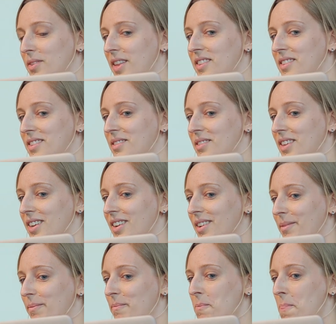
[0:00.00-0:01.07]
That's
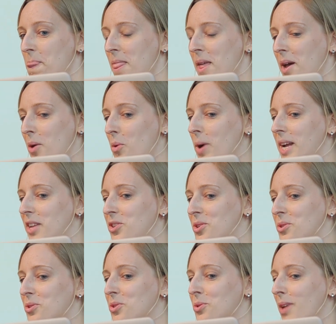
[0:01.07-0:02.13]
a way
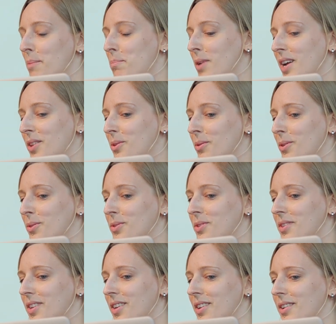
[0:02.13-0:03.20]
to describe plant
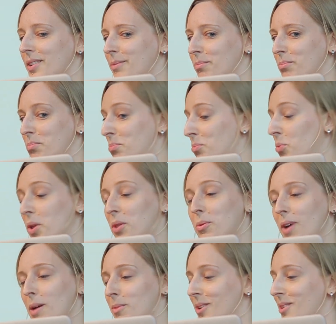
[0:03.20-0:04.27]
growth with
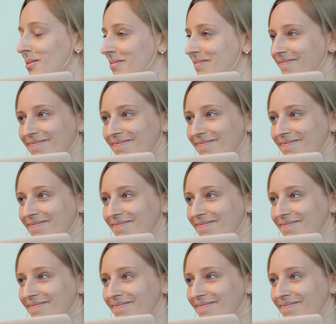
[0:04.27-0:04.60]
grammar.